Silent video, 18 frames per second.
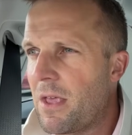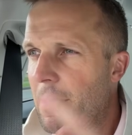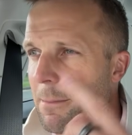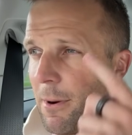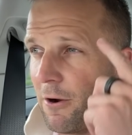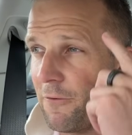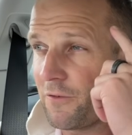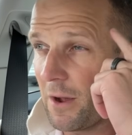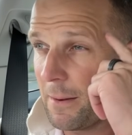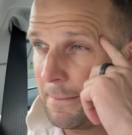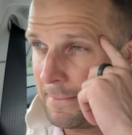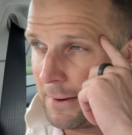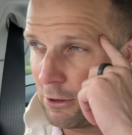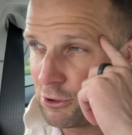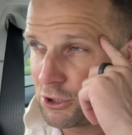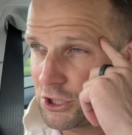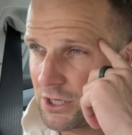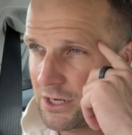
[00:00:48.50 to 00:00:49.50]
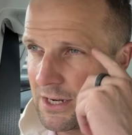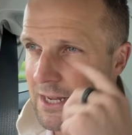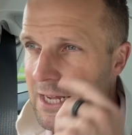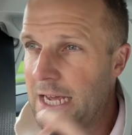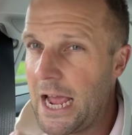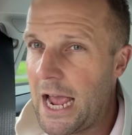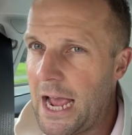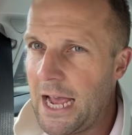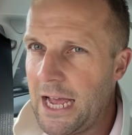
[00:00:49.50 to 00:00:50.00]
both
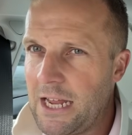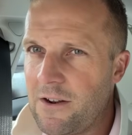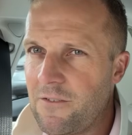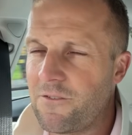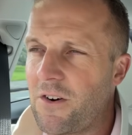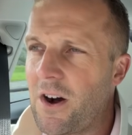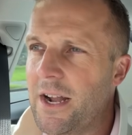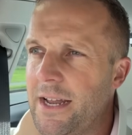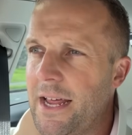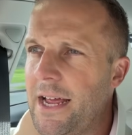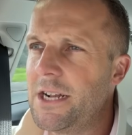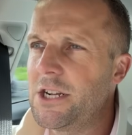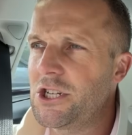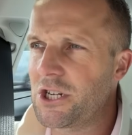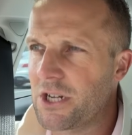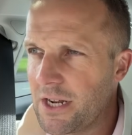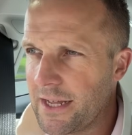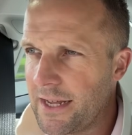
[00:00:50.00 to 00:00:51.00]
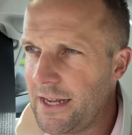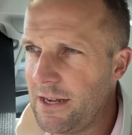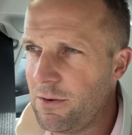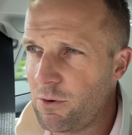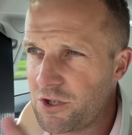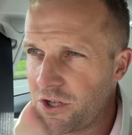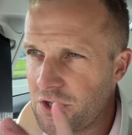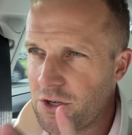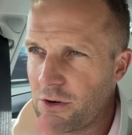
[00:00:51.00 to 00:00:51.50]
emotionally and financially,
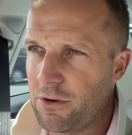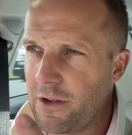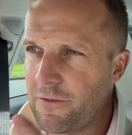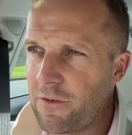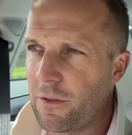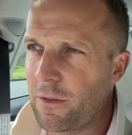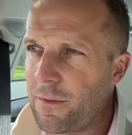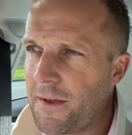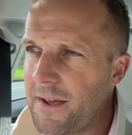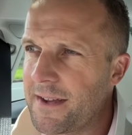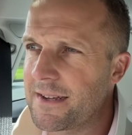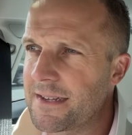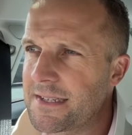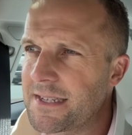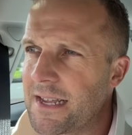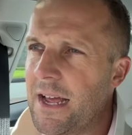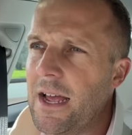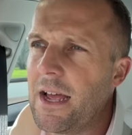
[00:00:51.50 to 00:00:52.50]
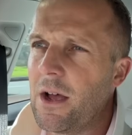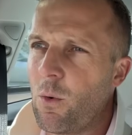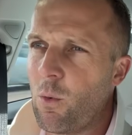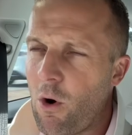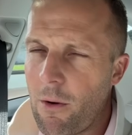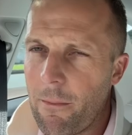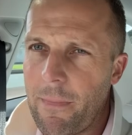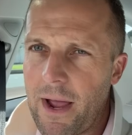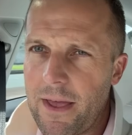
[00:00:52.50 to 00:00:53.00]
which are two different things,
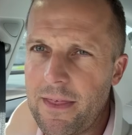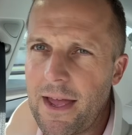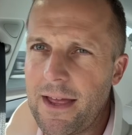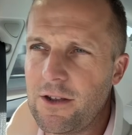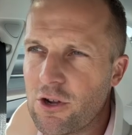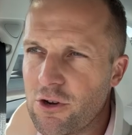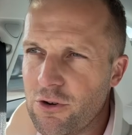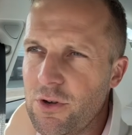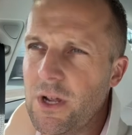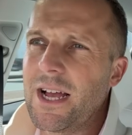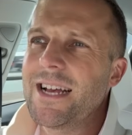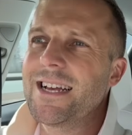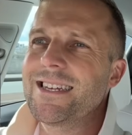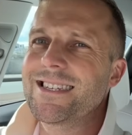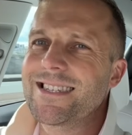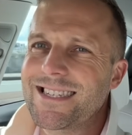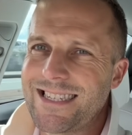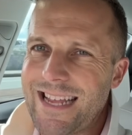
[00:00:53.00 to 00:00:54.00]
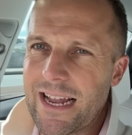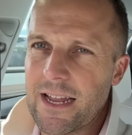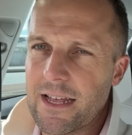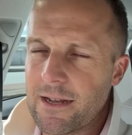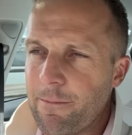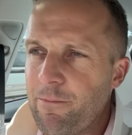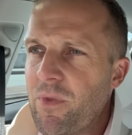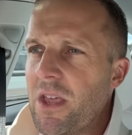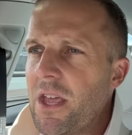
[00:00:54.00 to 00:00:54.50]
what may they do? Sell it.
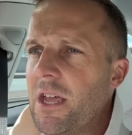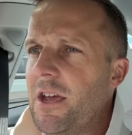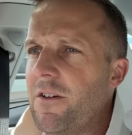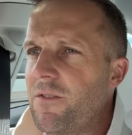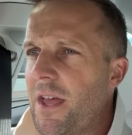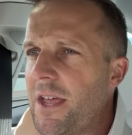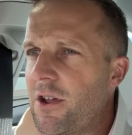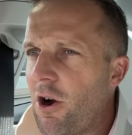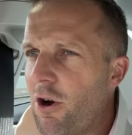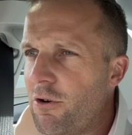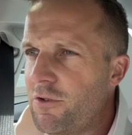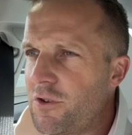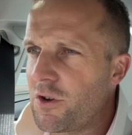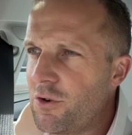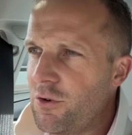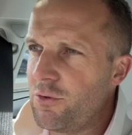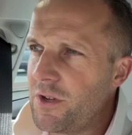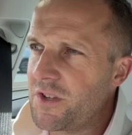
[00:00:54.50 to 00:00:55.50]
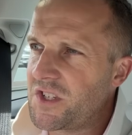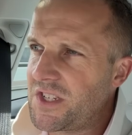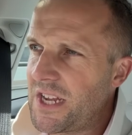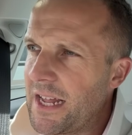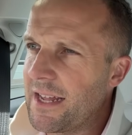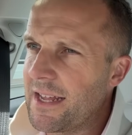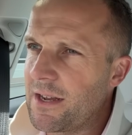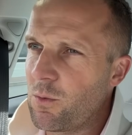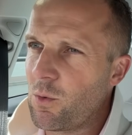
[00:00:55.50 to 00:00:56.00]
If they go to
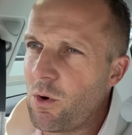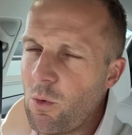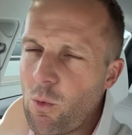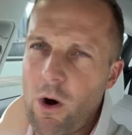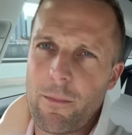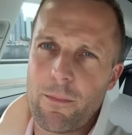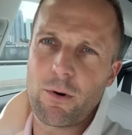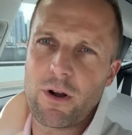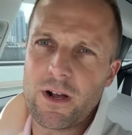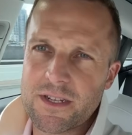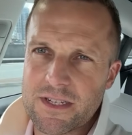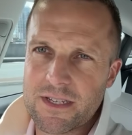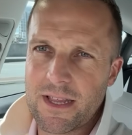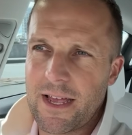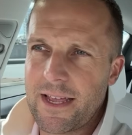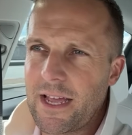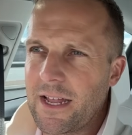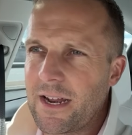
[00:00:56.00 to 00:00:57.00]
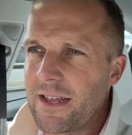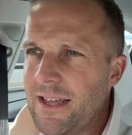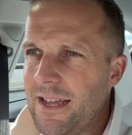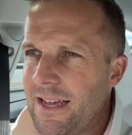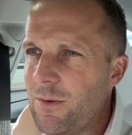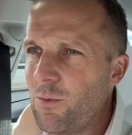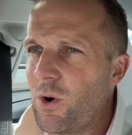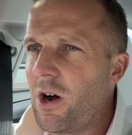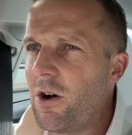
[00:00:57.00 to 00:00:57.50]
sell it, well, what price are they going to
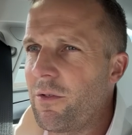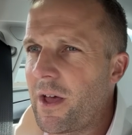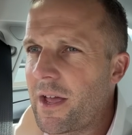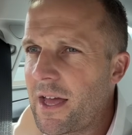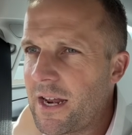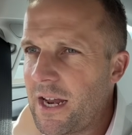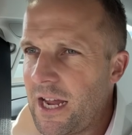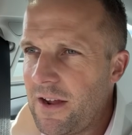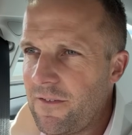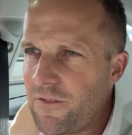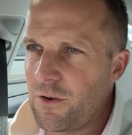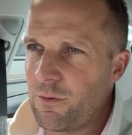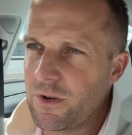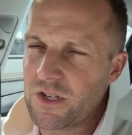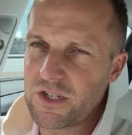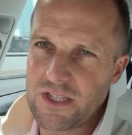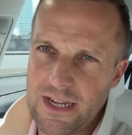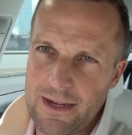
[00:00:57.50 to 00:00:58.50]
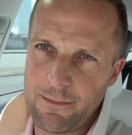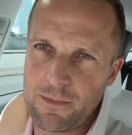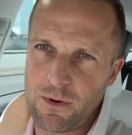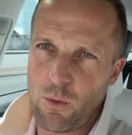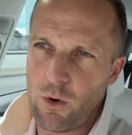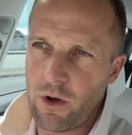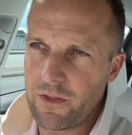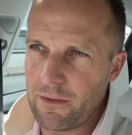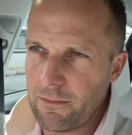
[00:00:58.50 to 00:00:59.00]
get? Well, they're going to have to accept
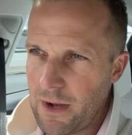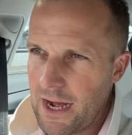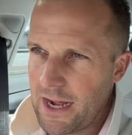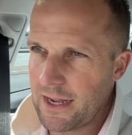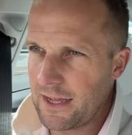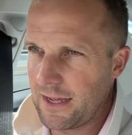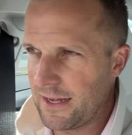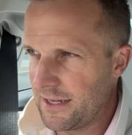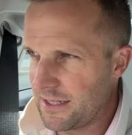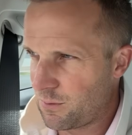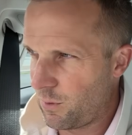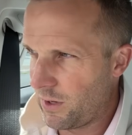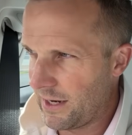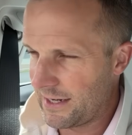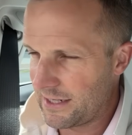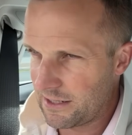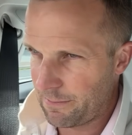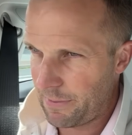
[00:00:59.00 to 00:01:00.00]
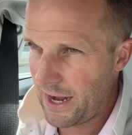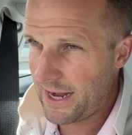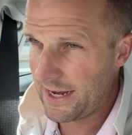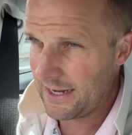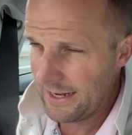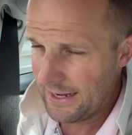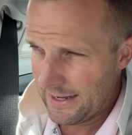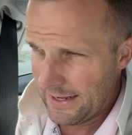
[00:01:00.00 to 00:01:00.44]
what the market is willing to pay.